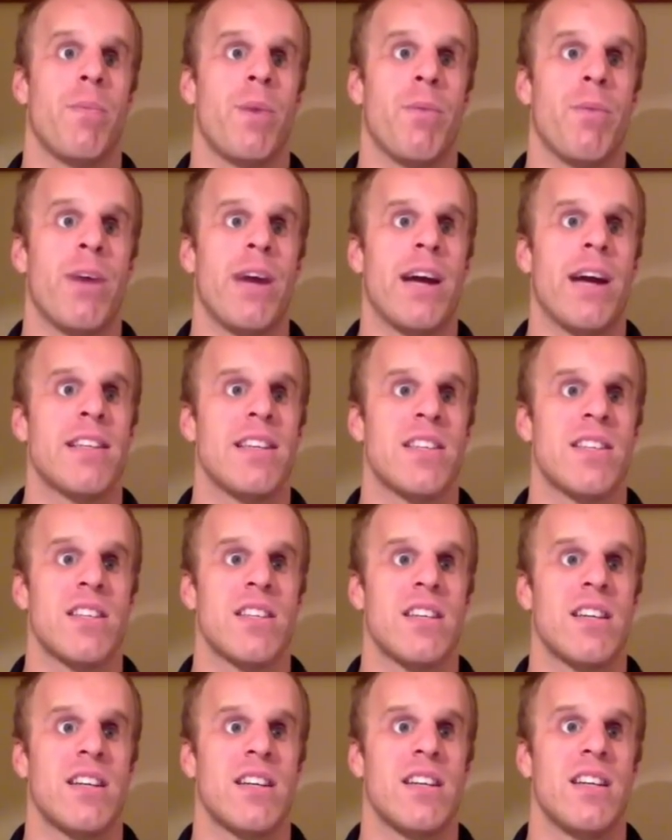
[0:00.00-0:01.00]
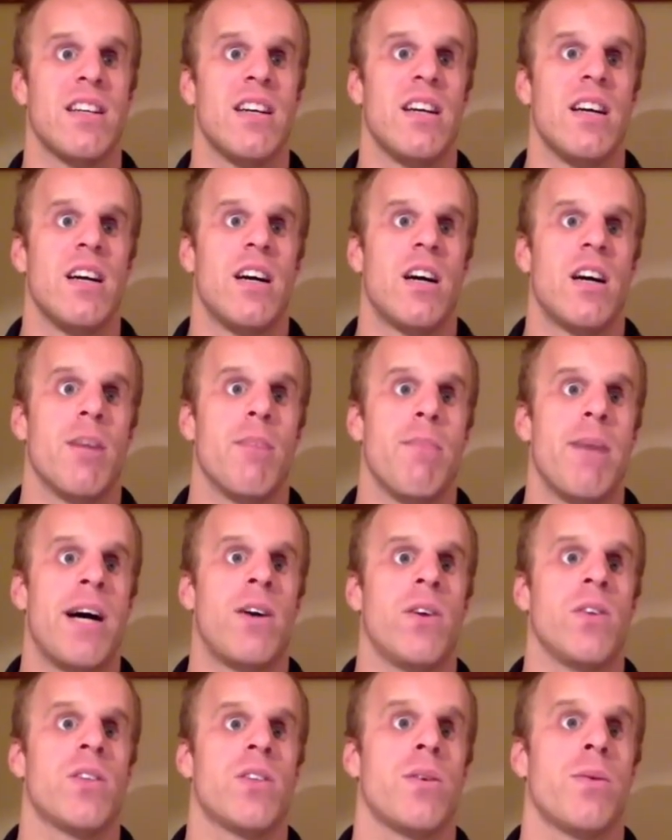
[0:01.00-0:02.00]
practiced our
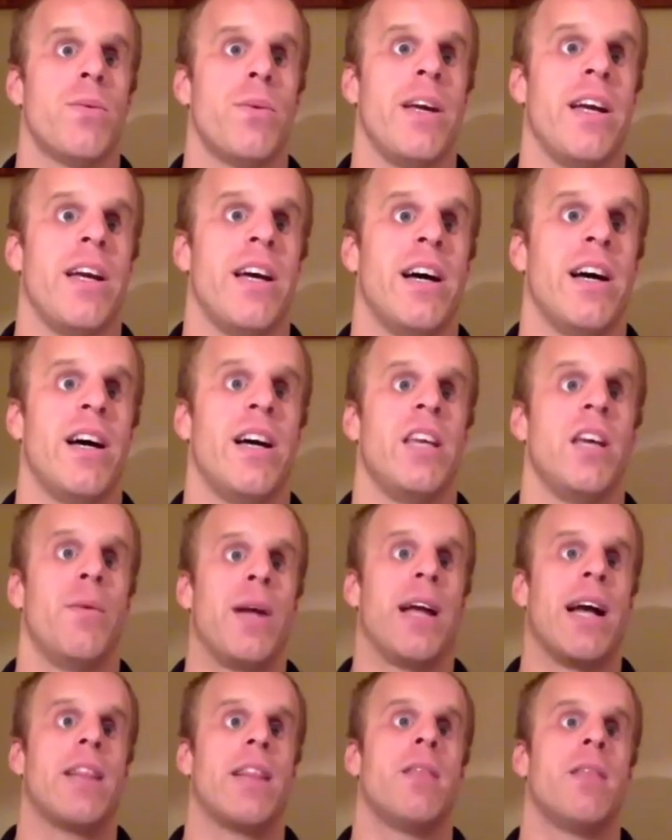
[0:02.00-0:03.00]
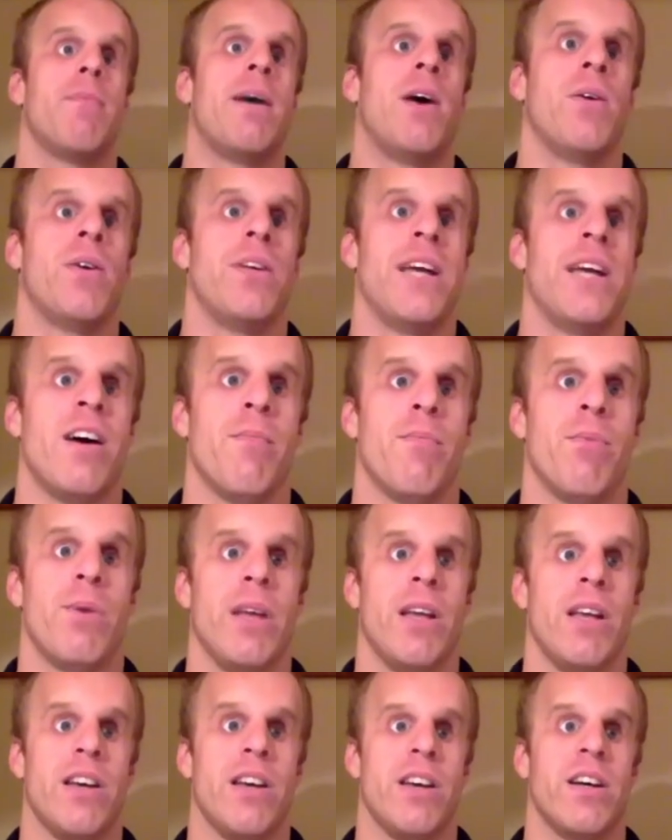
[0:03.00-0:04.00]
mount, we got the mount down
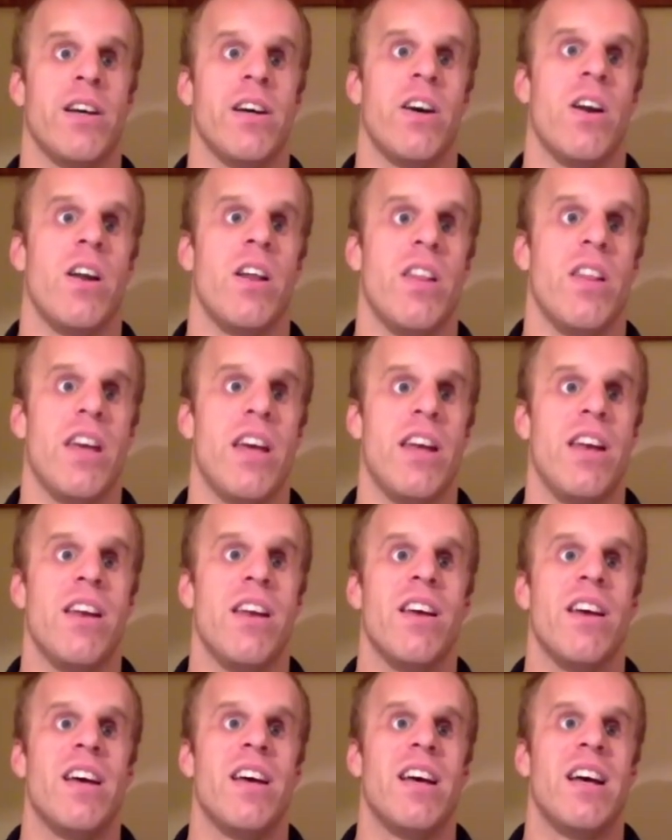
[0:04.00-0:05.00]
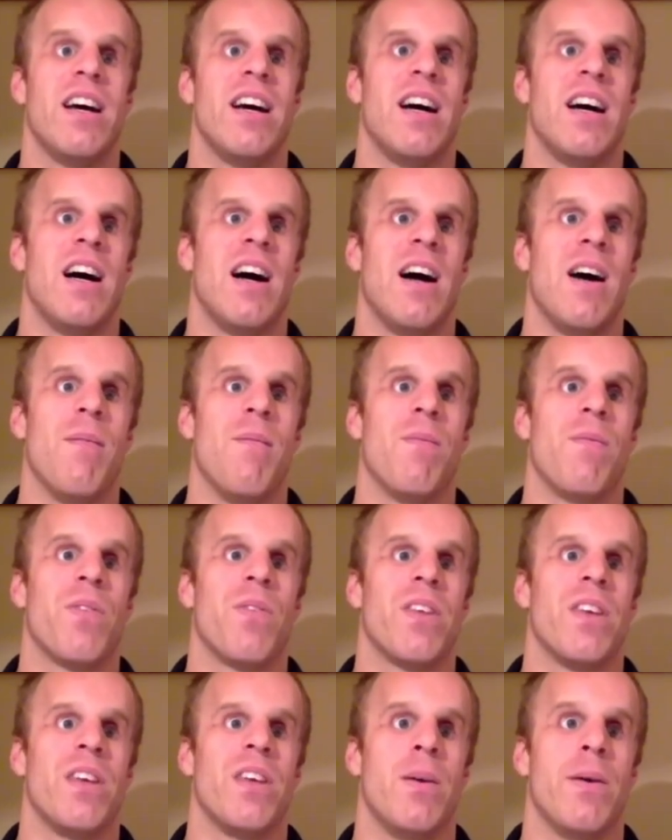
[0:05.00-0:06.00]
pretty good. And then,
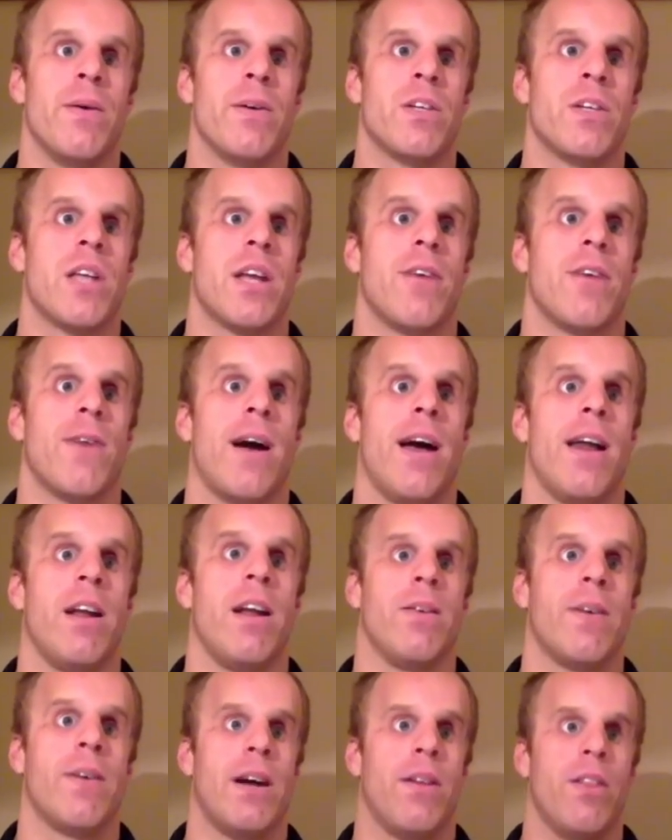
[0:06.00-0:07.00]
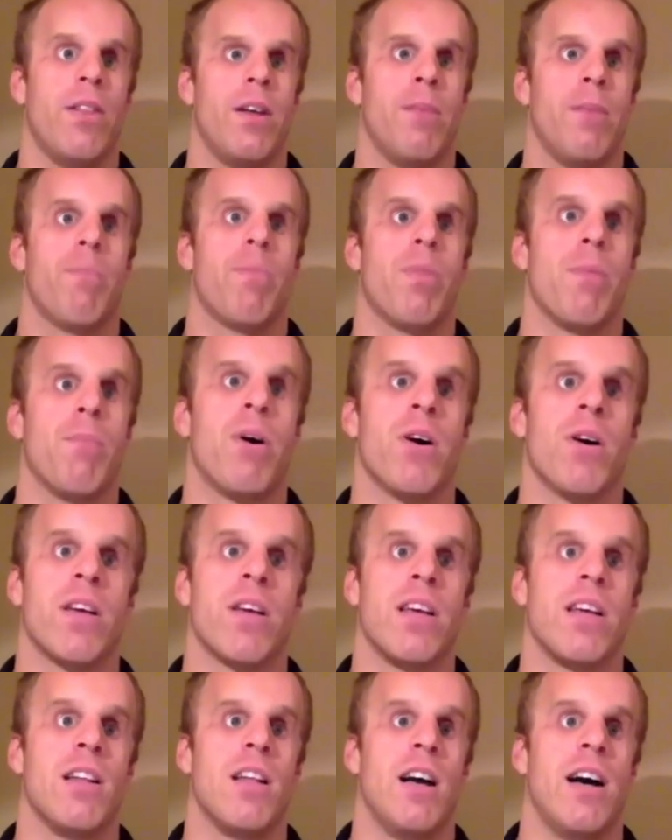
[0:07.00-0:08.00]
we were just like riding around the
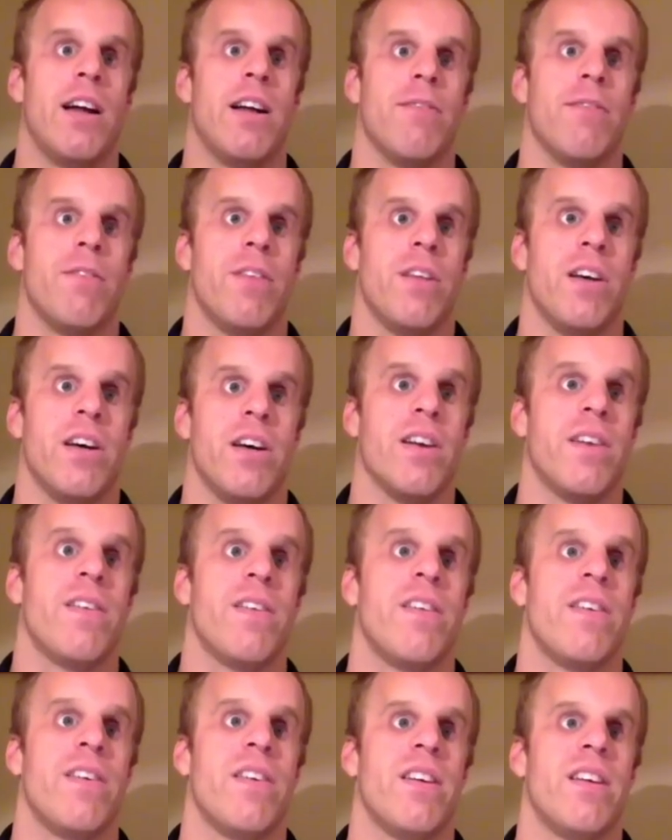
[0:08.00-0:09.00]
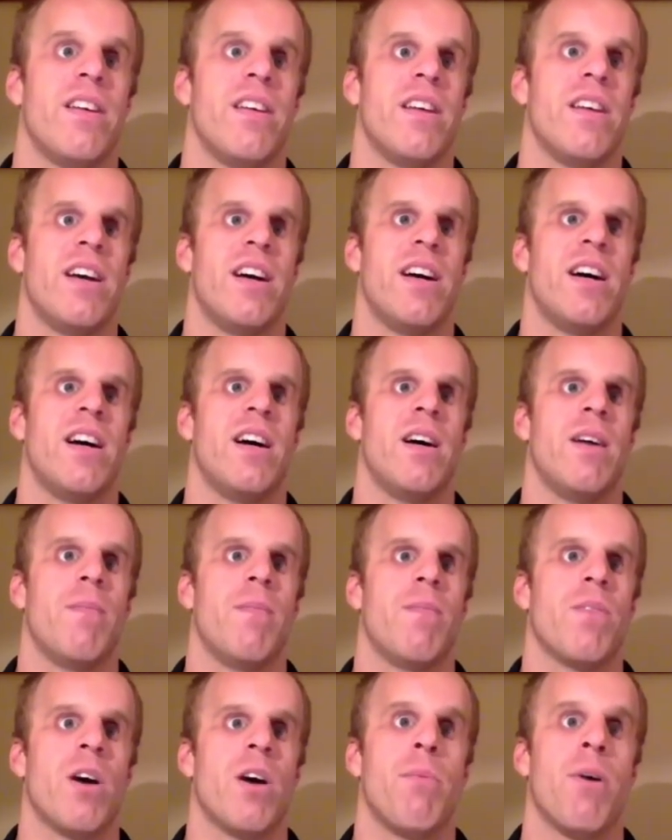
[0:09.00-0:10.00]
parking lot of the,
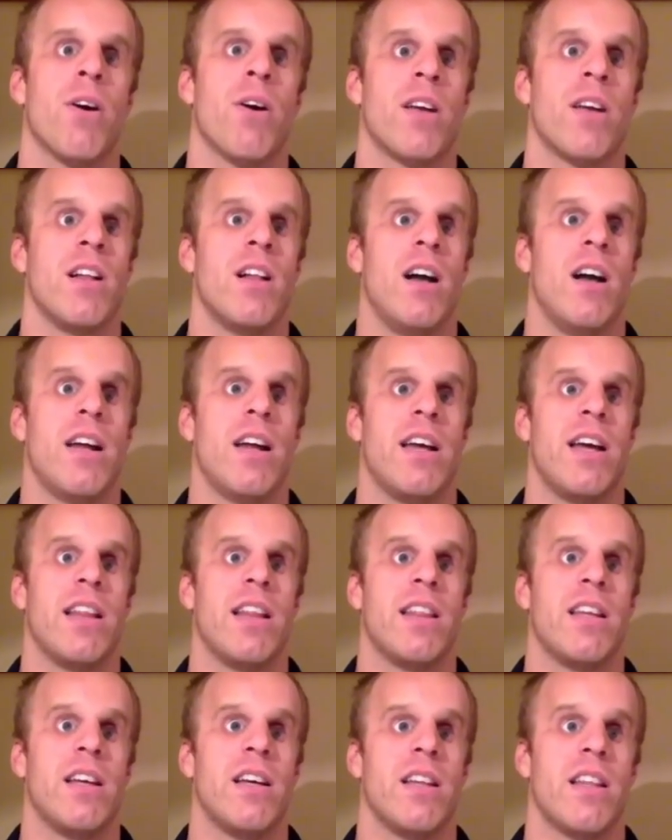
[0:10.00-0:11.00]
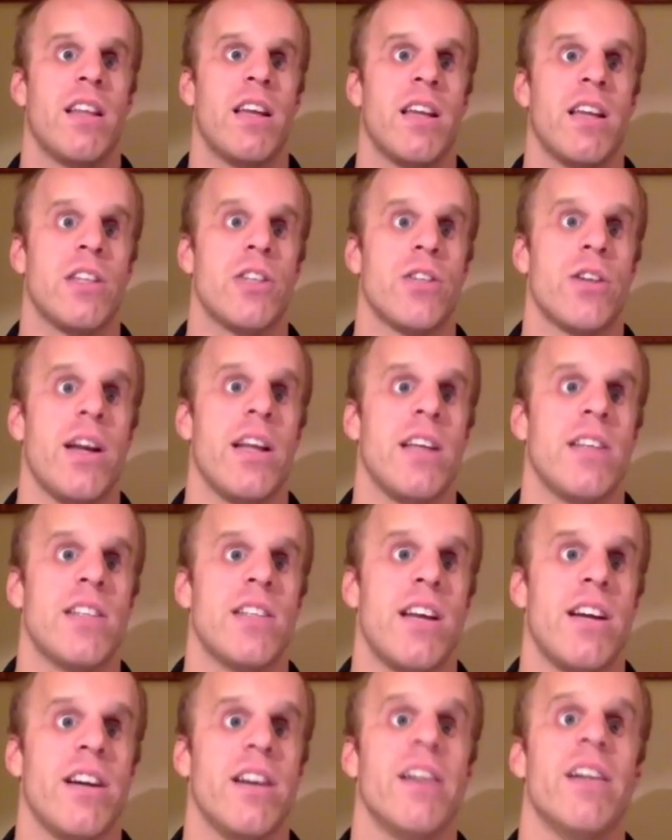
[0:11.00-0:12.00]
a parking lot at the training
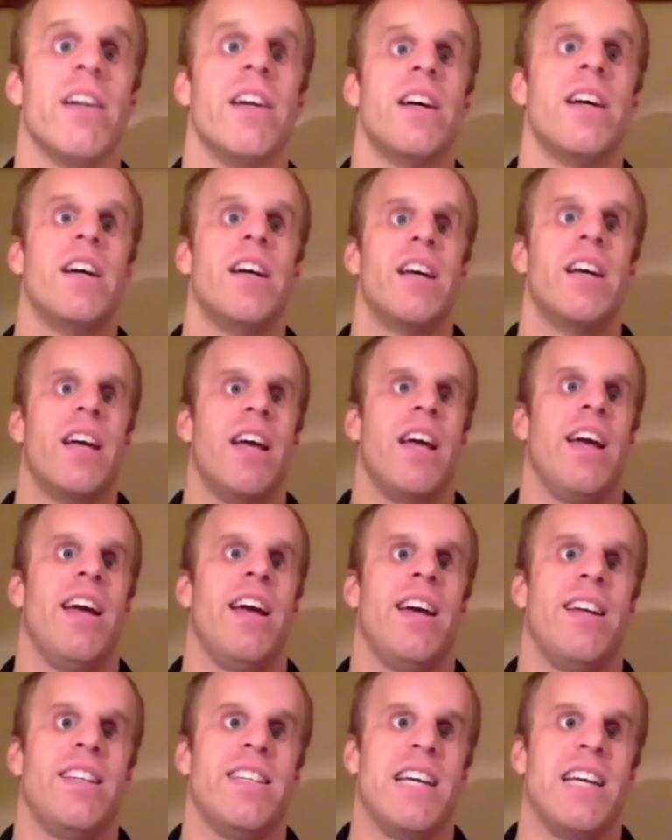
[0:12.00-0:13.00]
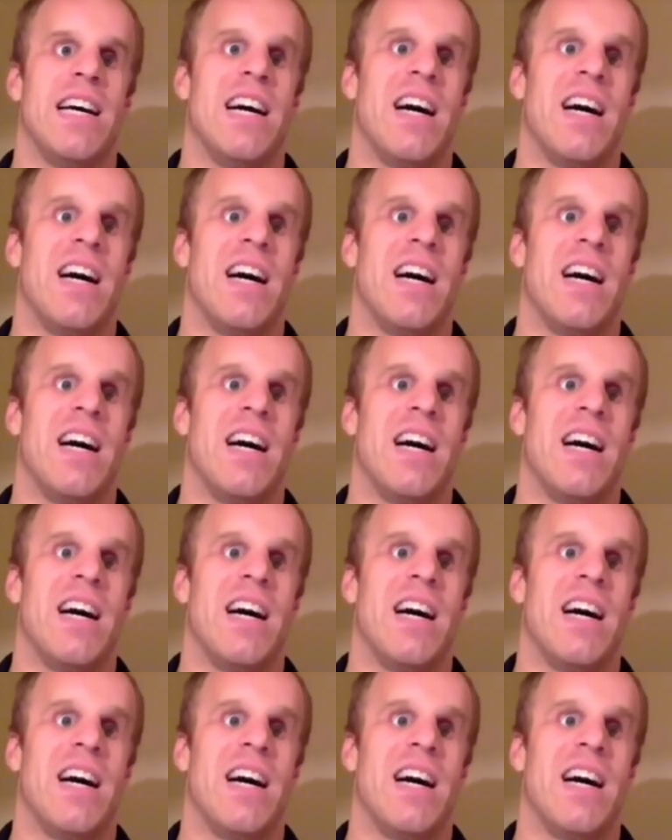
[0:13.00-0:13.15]
center. And,